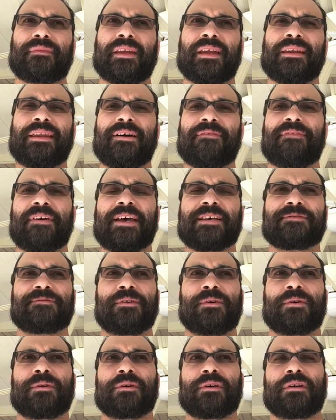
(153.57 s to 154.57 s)
Now, fast
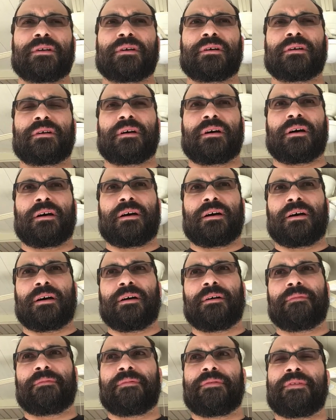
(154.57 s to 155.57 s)
forward
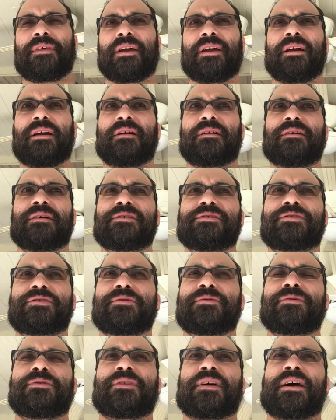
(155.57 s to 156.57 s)
there in
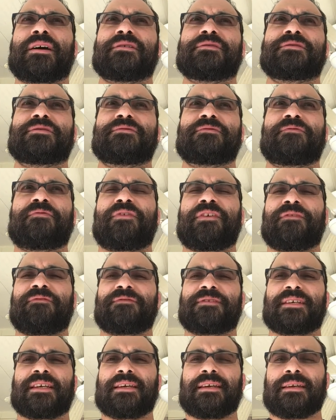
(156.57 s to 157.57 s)

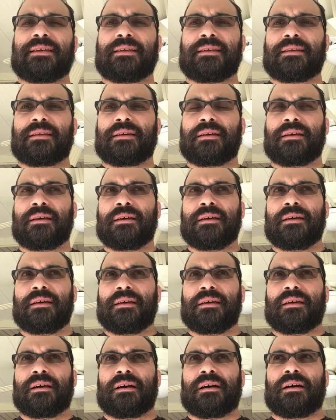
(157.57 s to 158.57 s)
2015,
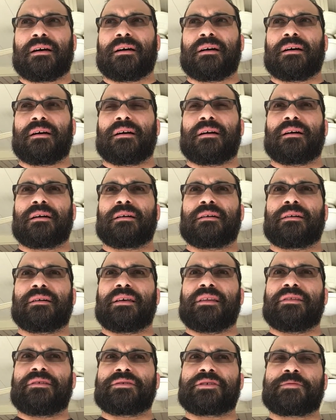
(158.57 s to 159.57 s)

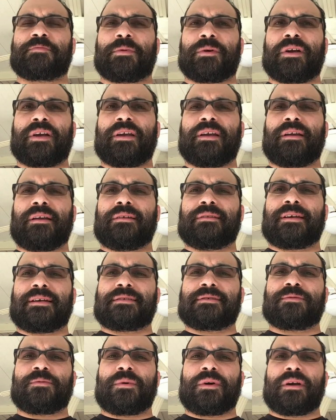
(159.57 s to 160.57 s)
in the spring,
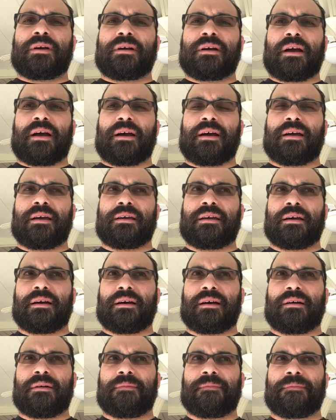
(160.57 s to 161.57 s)
that's where
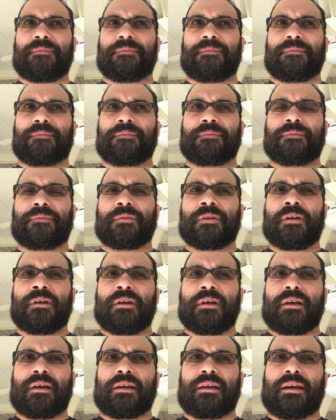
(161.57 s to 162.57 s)
I
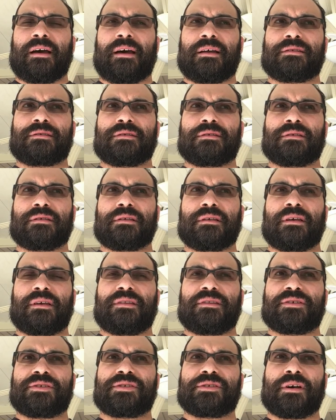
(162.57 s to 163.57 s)
got
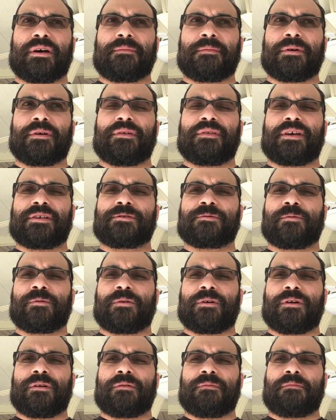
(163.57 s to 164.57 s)
in the summer. That's
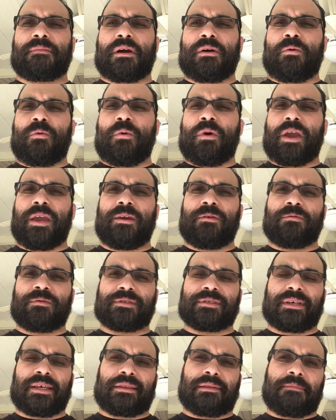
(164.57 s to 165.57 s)
where my weight
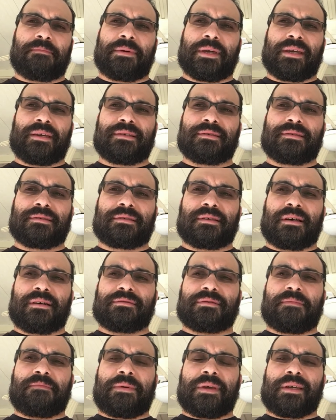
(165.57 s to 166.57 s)
was at the biggest. I
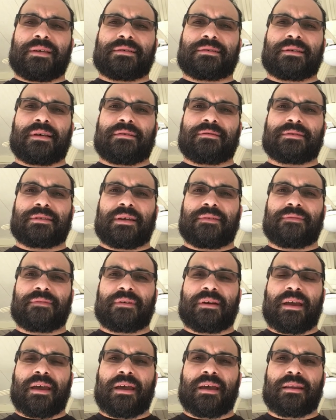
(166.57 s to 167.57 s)
was the biggest I was
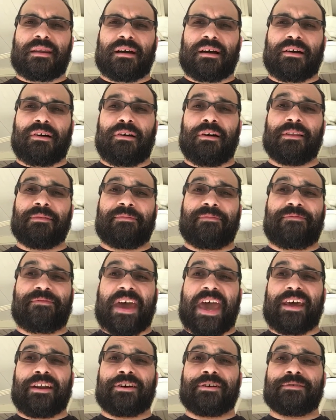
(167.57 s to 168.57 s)
ever at. I call him
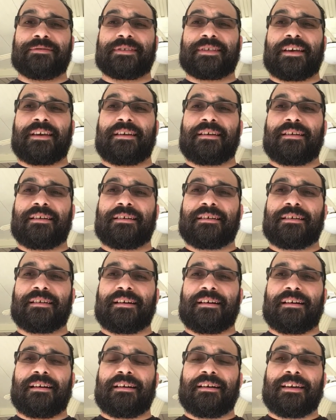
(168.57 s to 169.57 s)
Fat Jose.
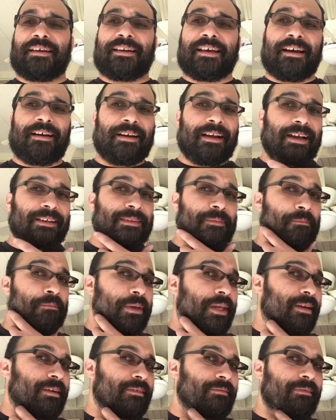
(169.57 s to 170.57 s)
And now I got the
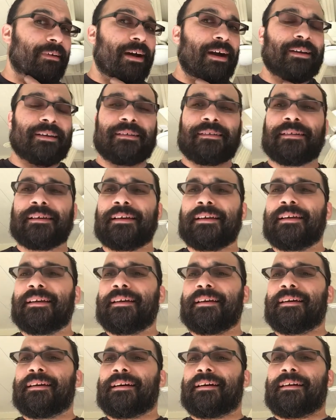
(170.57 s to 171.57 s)
beard rocking.
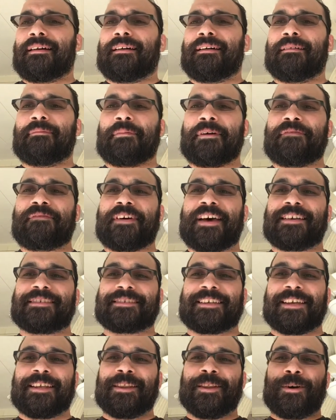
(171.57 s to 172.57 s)
My fat's
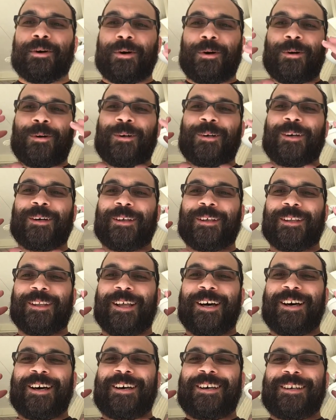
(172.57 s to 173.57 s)
getting a
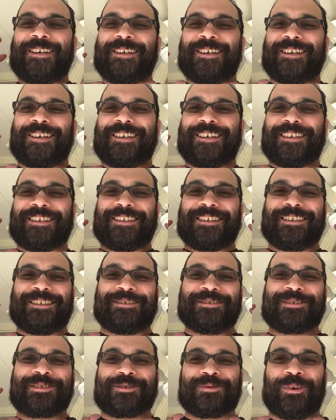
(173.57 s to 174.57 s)

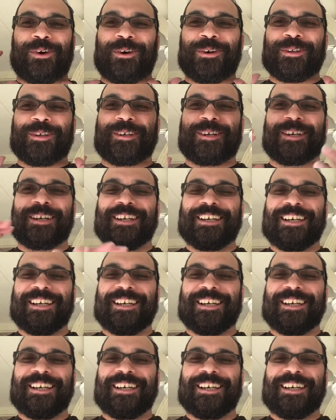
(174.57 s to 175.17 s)
little smaller.